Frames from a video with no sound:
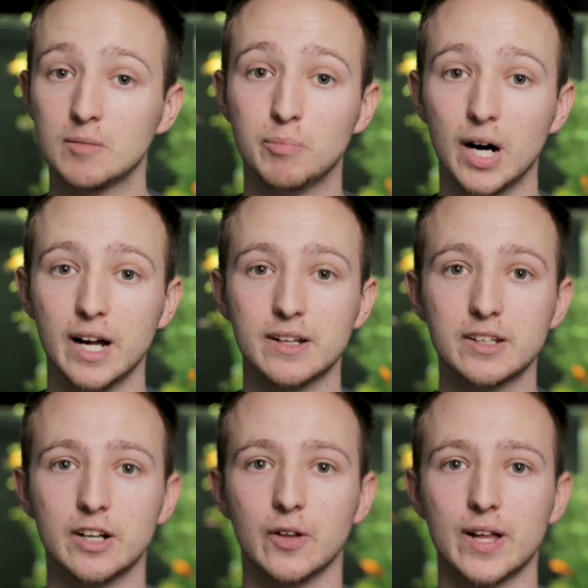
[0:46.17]
But
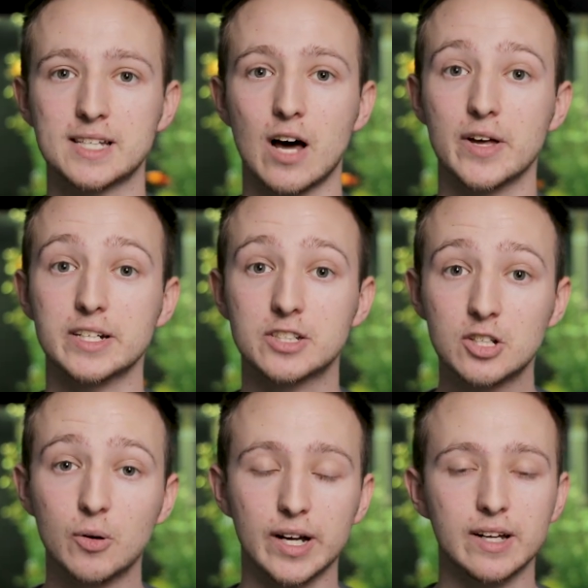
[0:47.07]
you know, that's how they
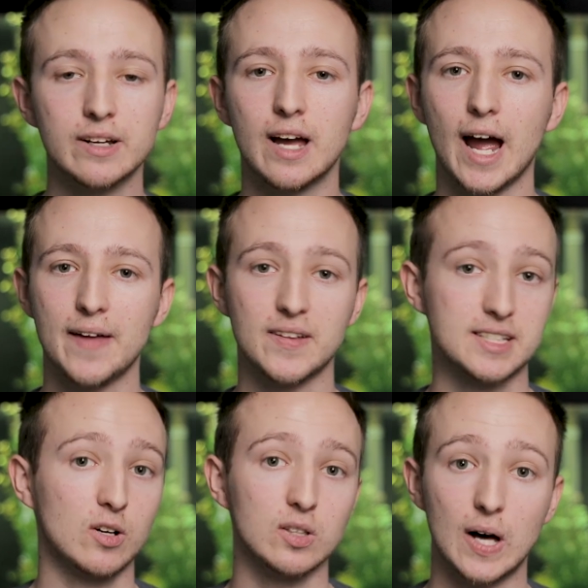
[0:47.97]
do it, and
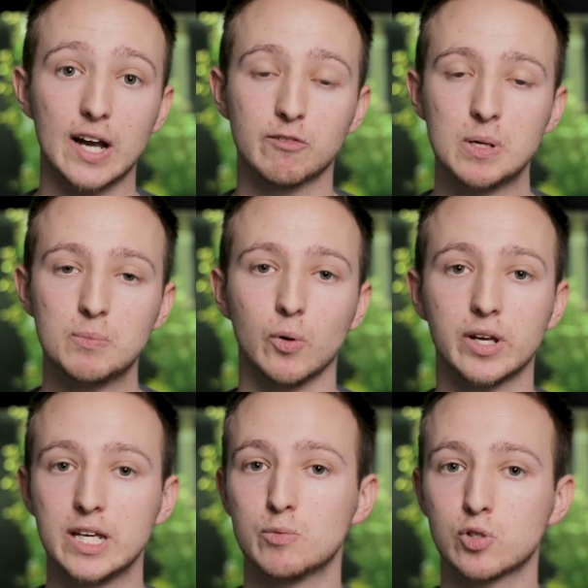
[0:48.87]
that's how a lot of people
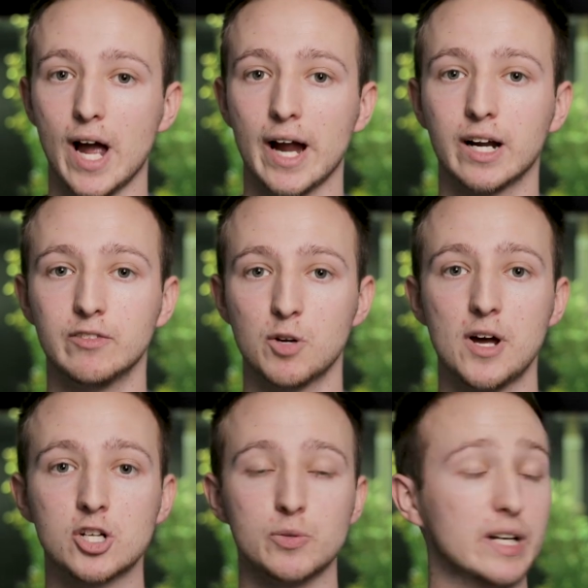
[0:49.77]
keep track of their
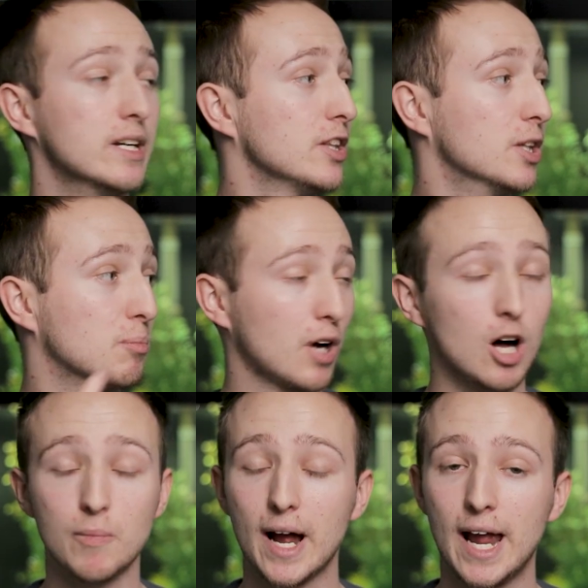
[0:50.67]
measurement. The
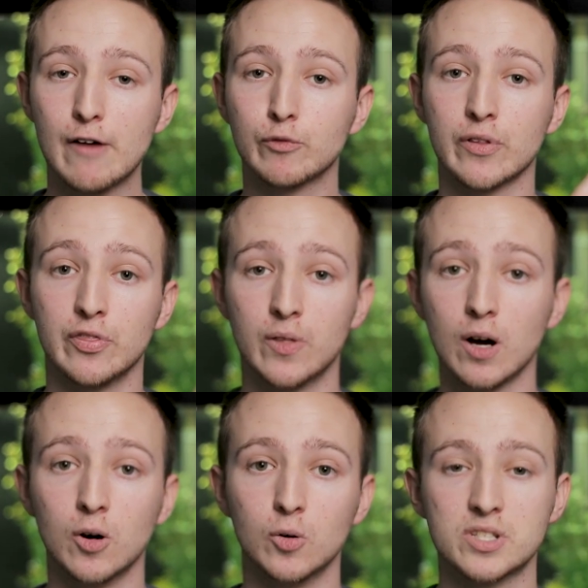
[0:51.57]
problem I have with
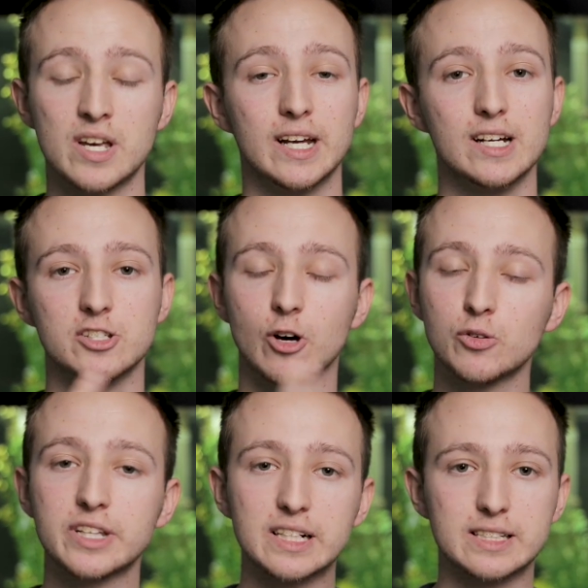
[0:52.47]
those is
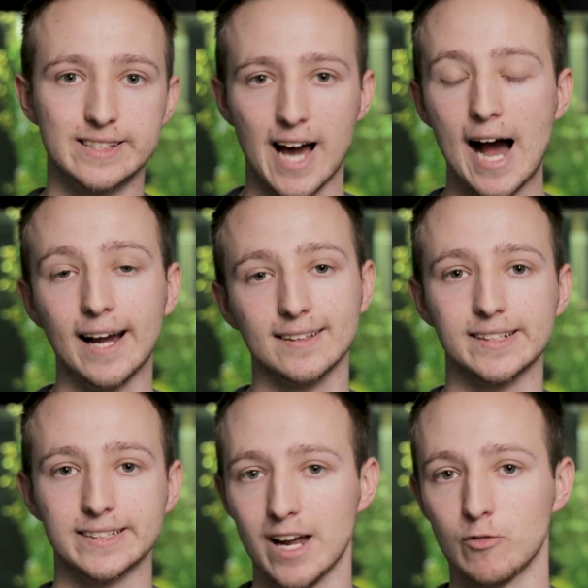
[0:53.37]
those things die
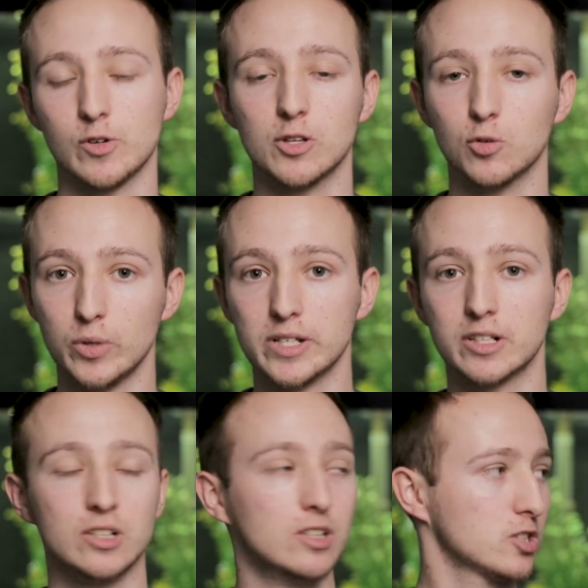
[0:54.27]
like every other
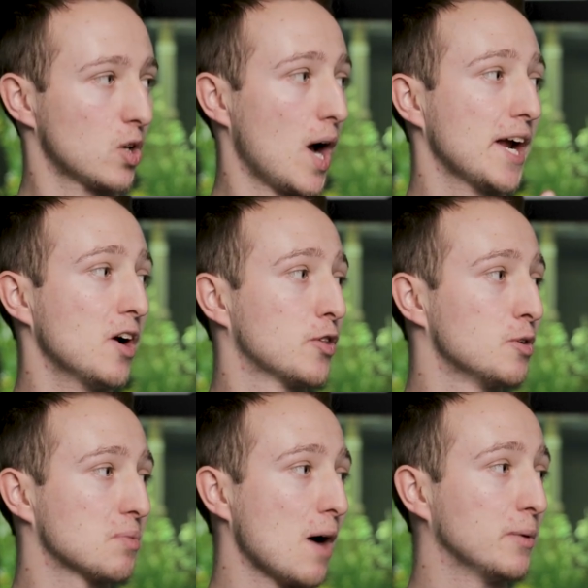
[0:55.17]
week. So I go
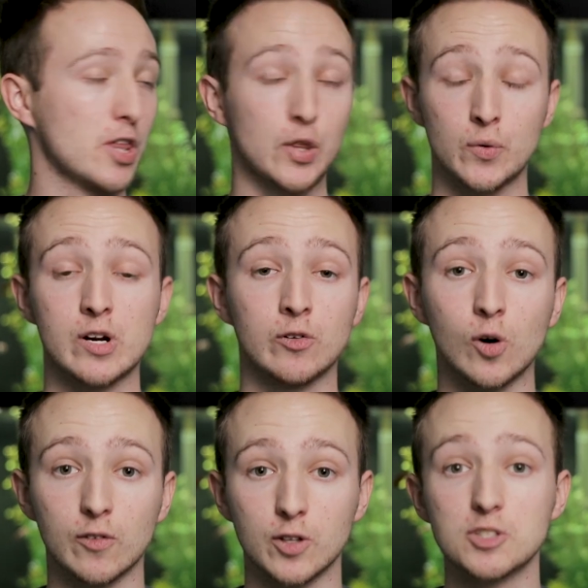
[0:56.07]
through probably three or
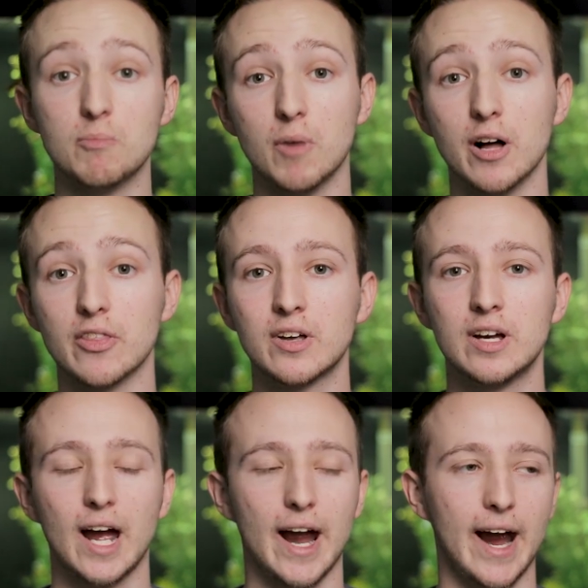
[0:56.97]
four of those a month,
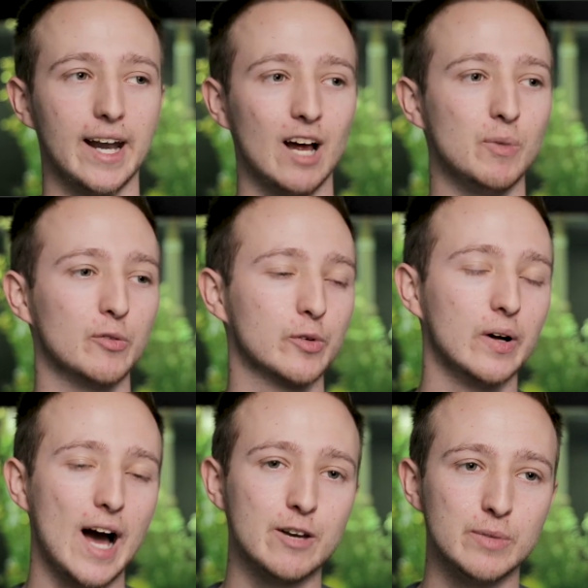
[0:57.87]
and I've been
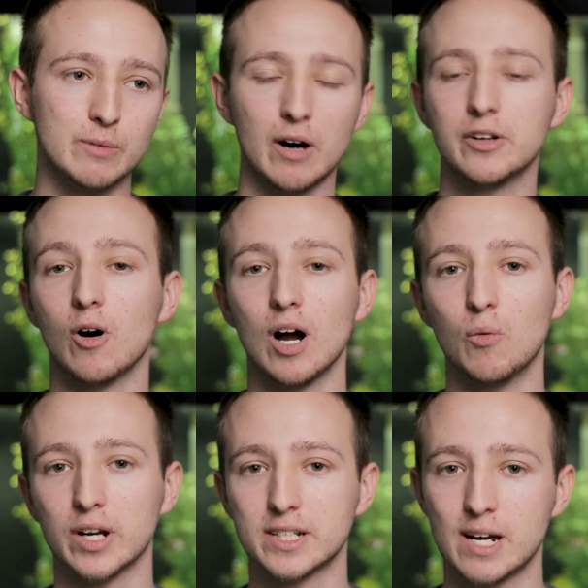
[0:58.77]
real adamant about, no,
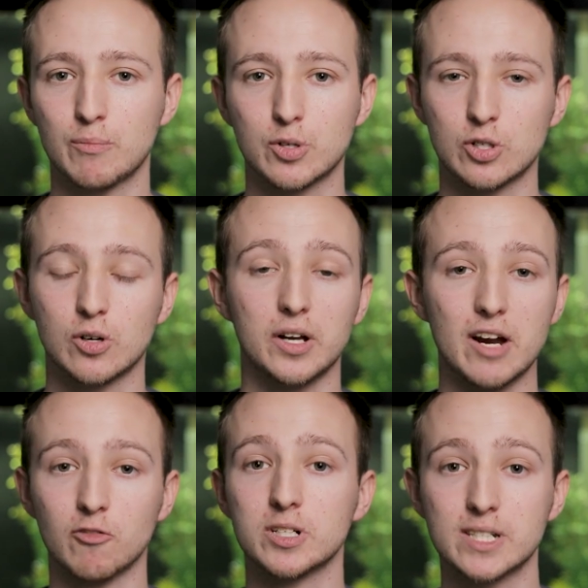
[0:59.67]
I want a temperature on
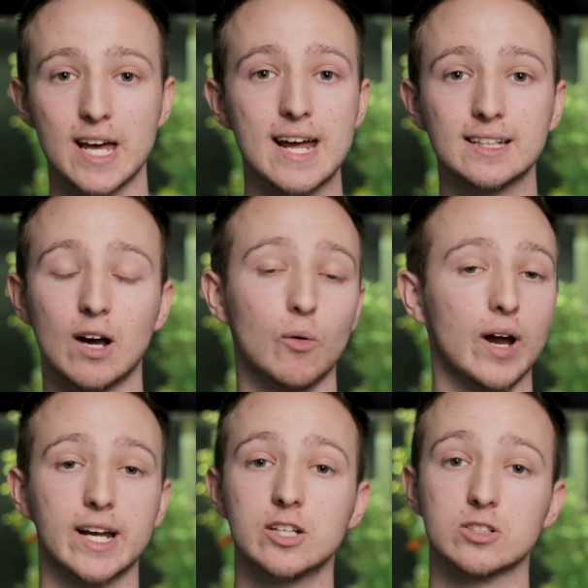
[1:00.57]
every tank, that
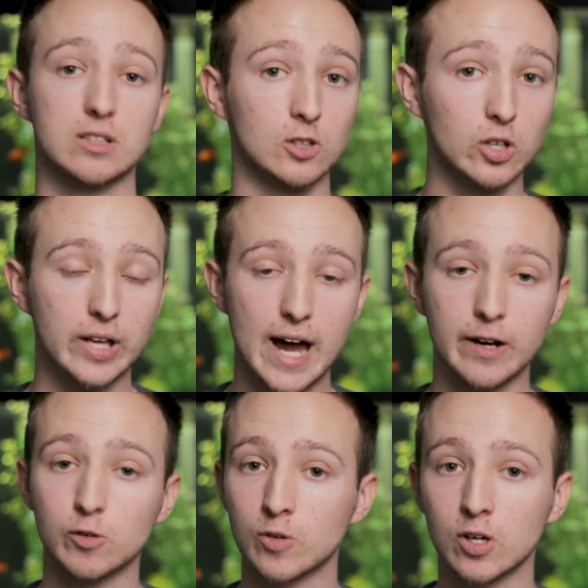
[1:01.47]
way I can just look
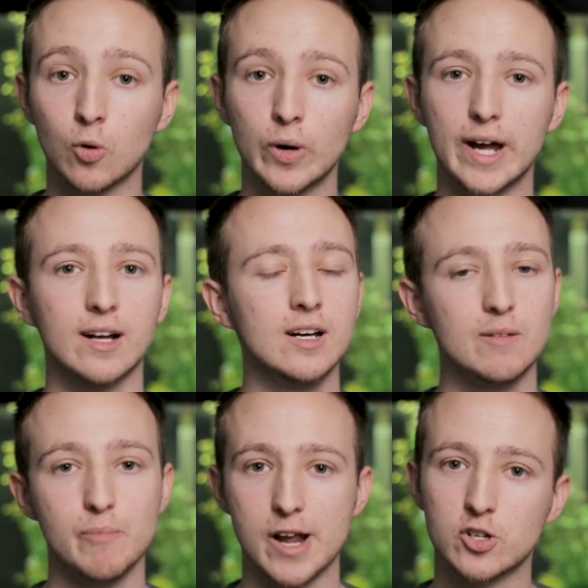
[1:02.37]
at it real quick,
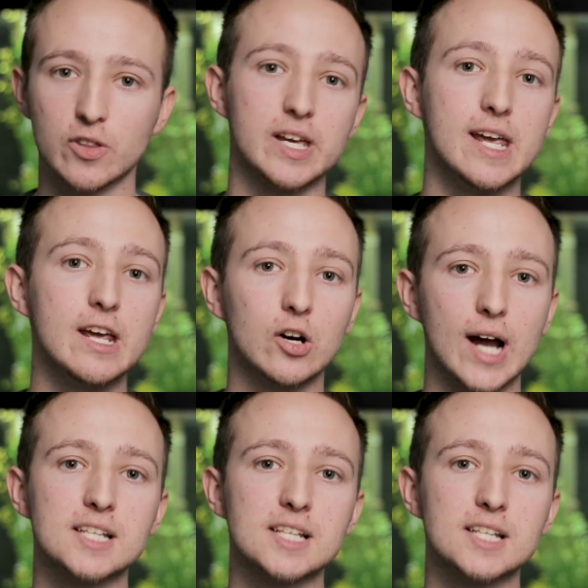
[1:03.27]
make sure the heater